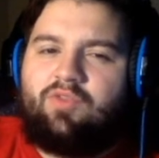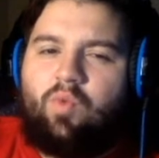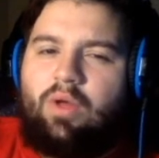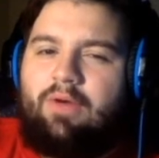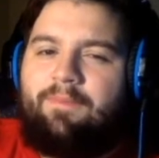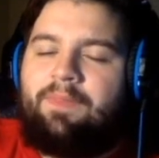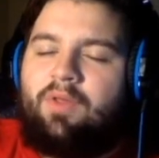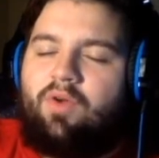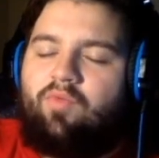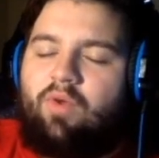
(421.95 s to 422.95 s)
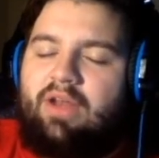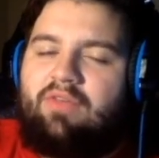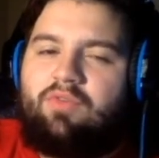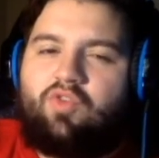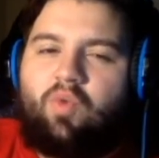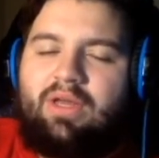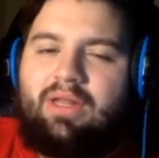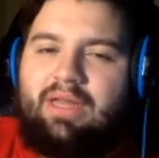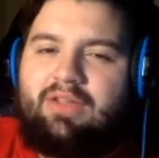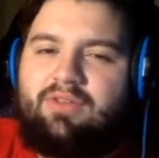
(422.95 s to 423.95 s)
as well for any of you toy
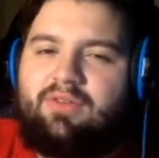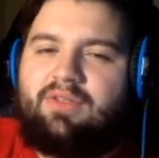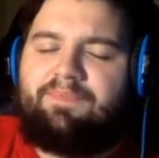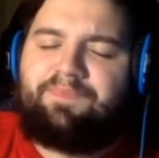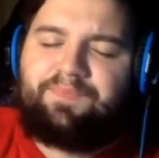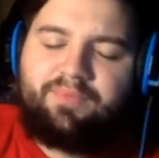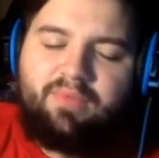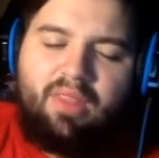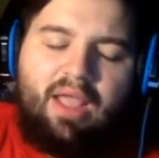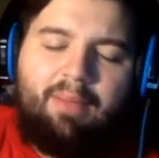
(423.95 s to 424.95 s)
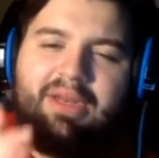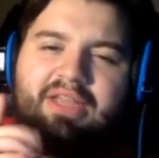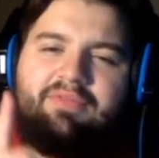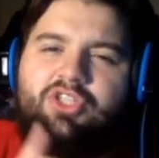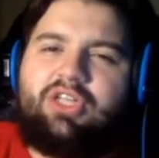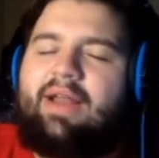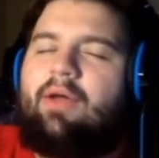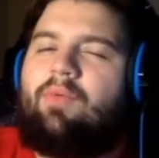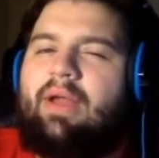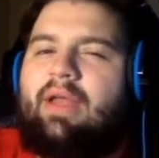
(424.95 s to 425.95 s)
collectors. I'm going to give a shout
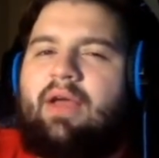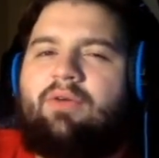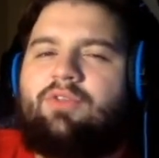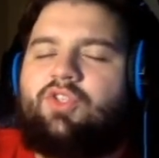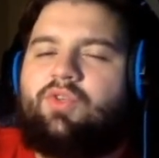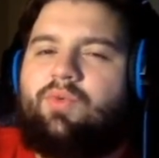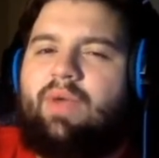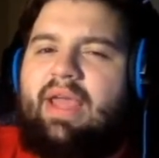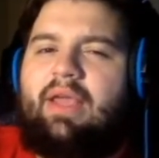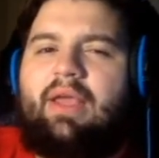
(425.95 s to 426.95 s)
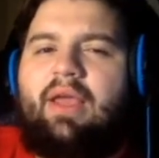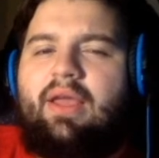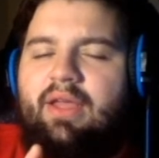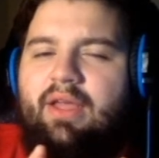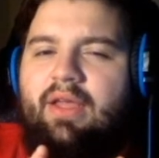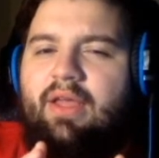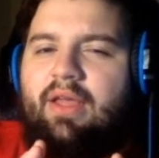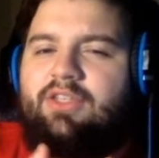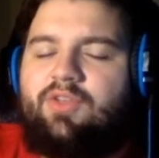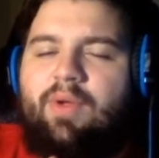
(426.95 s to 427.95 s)
out right now to a
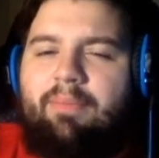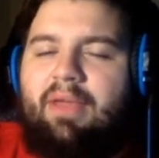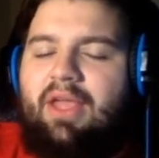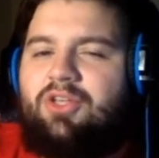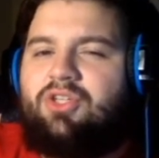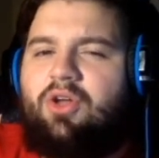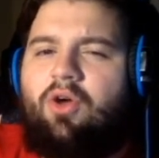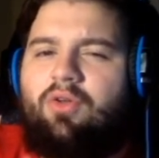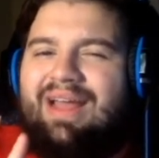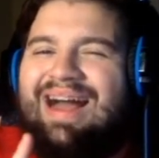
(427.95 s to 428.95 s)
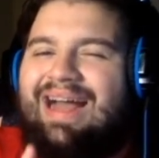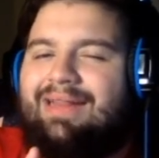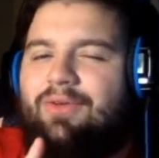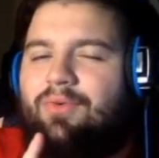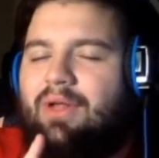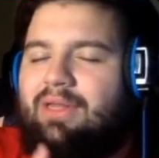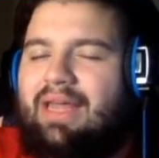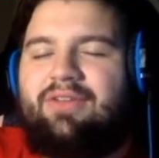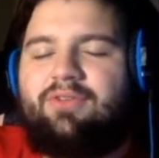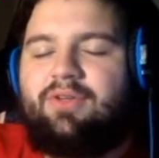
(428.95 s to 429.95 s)
Instagram page called Kylo
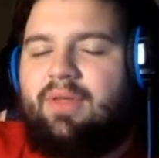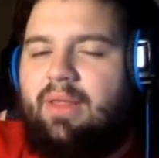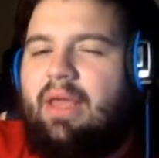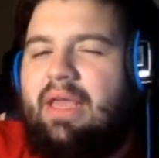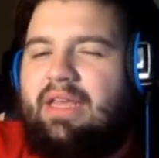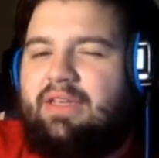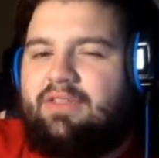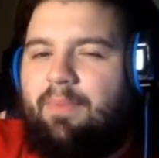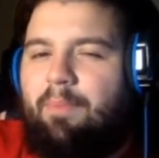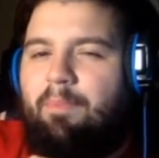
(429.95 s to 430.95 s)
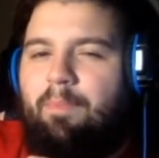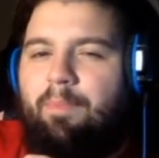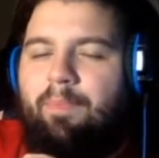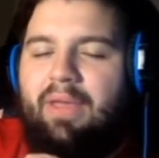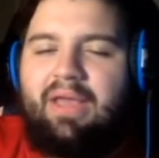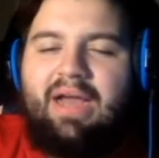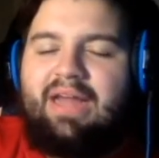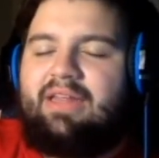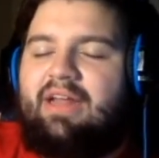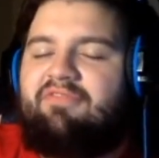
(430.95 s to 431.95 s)
Collector. He's a big guy
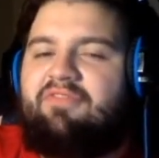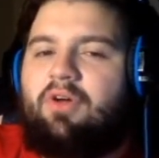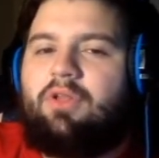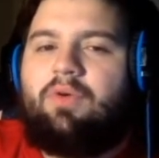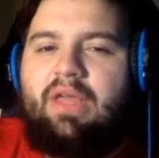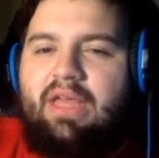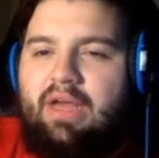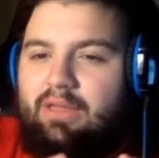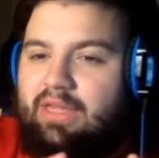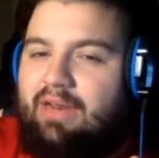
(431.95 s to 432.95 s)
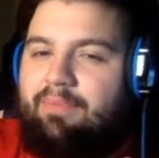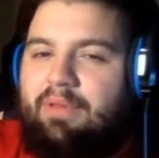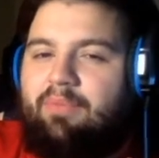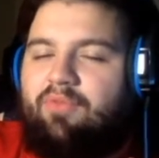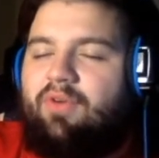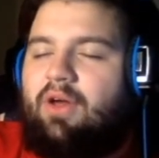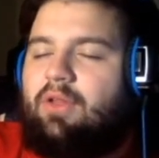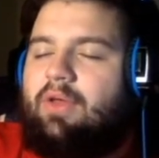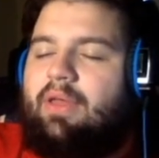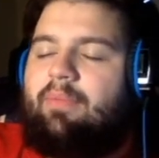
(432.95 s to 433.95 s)
that I follow. A lot of people
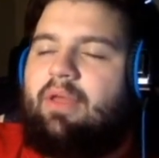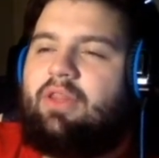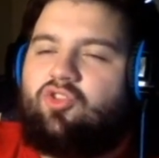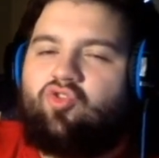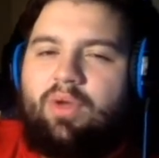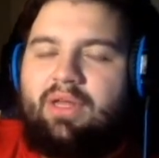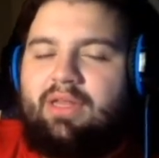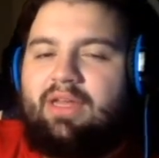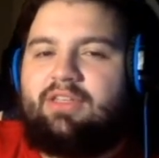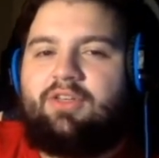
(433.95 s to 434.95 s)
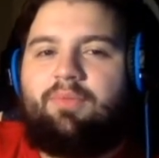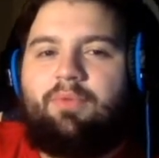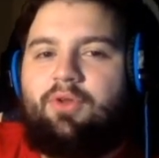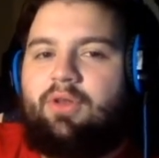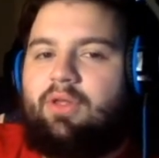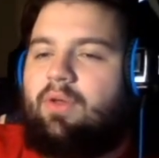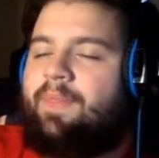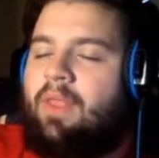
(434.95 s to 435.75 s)
follow him in the toy collecting community